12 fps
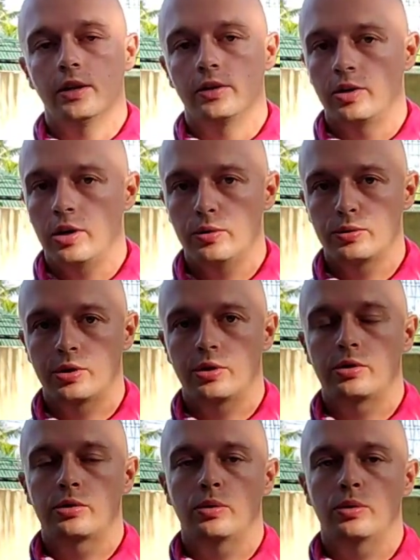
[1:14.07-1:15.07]

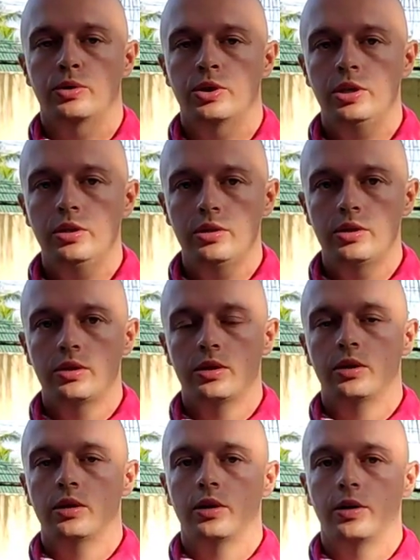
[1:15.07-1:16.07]
trousers or jeans,
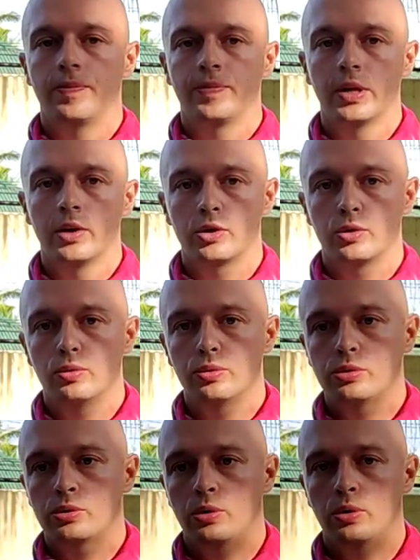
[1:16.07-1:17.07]

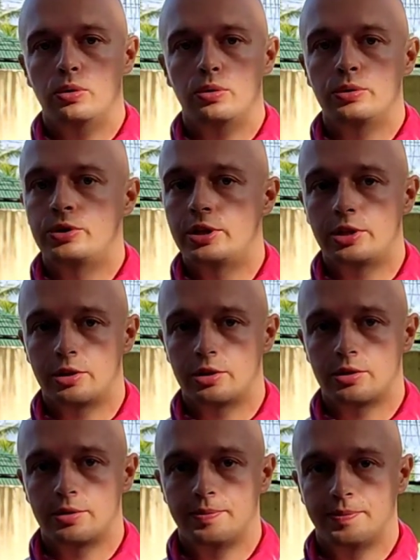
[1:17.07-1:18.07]
shoes or
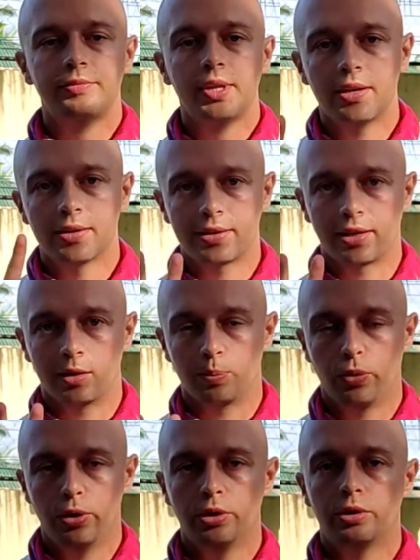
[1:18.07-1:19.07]
sneakers.
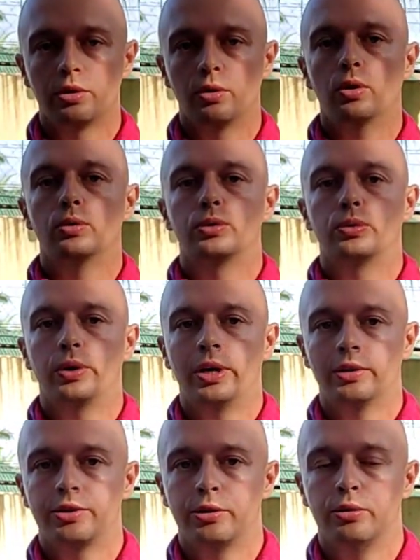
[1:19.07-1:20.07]
Second point, go to
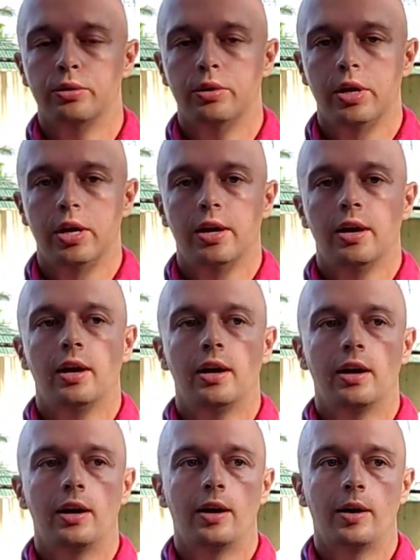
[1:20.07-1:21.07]
LTO.
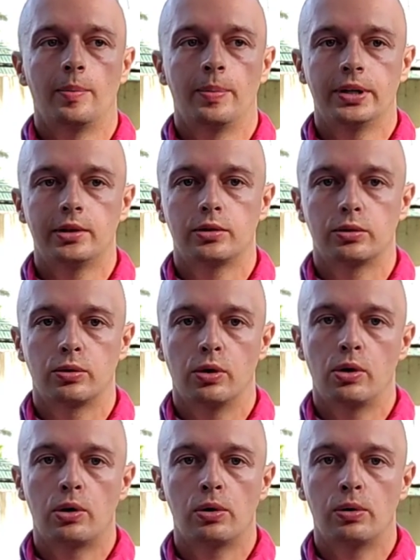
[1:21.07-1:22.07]
Better to
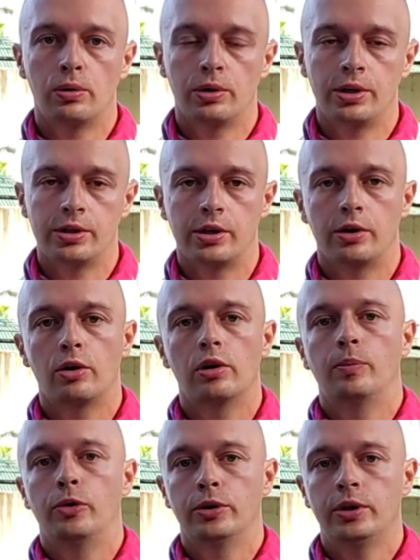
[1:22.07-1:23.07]
go in the
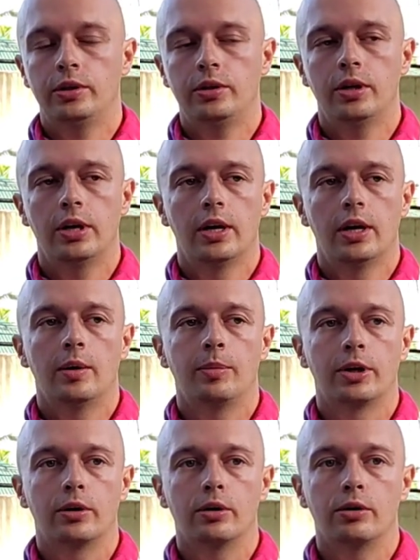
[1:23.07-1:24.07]
early morning,
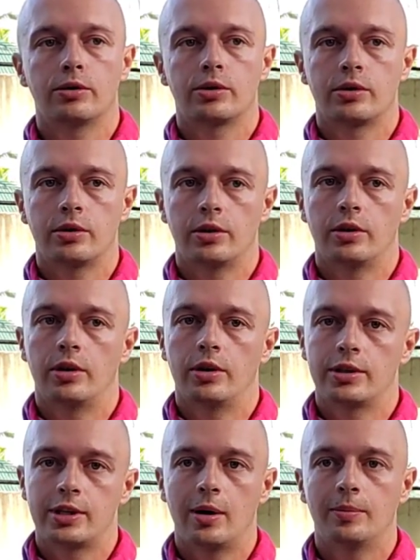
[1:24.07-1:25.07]
because
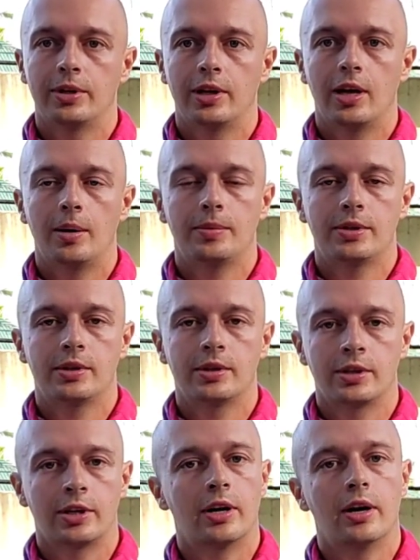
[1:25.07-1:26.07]
sometimes
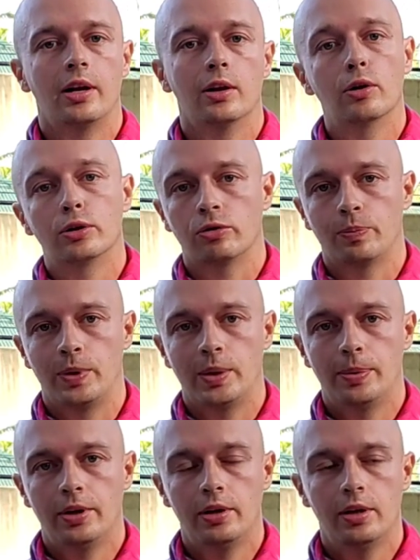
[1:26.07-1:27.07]
there are a lot of
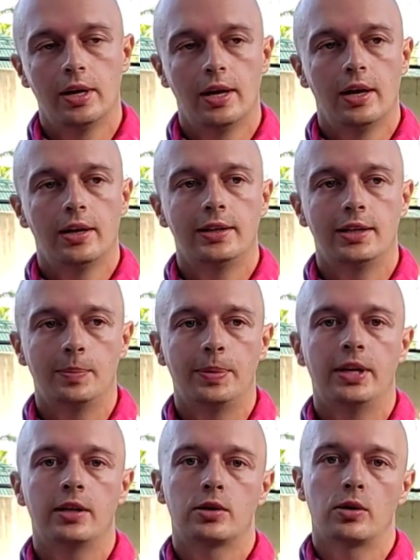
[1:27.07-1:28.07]
people. It
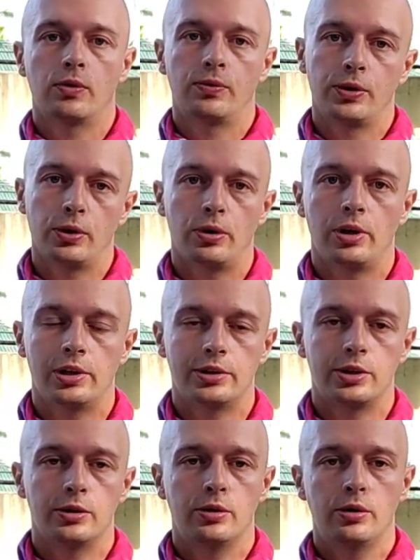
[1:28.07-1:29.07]
depends of your
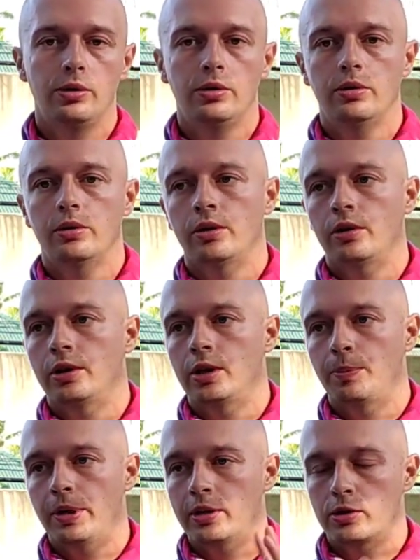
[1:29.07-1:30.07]
LTO,
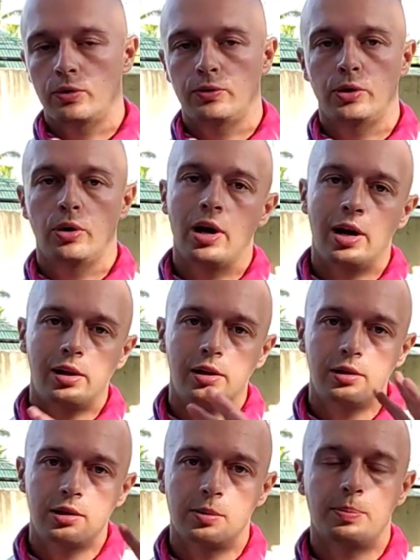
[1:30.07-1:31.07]
depends of your
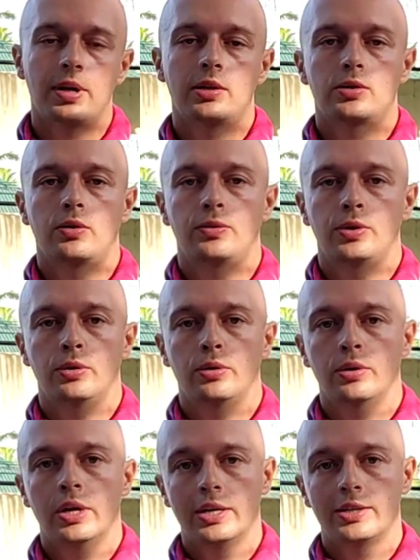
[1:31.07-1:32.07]
island, depends of
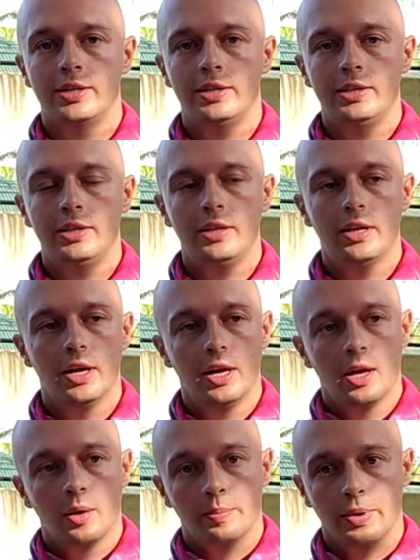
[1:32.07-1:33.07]
your city,
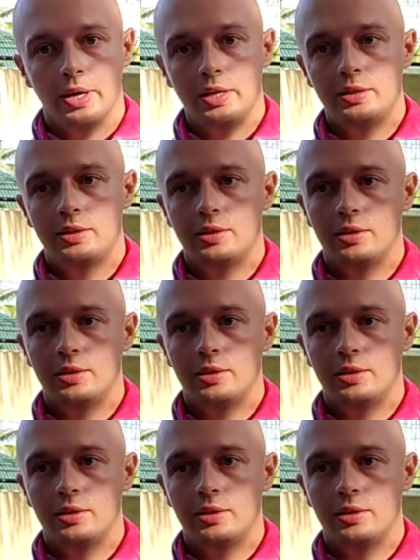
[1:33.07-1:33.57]
but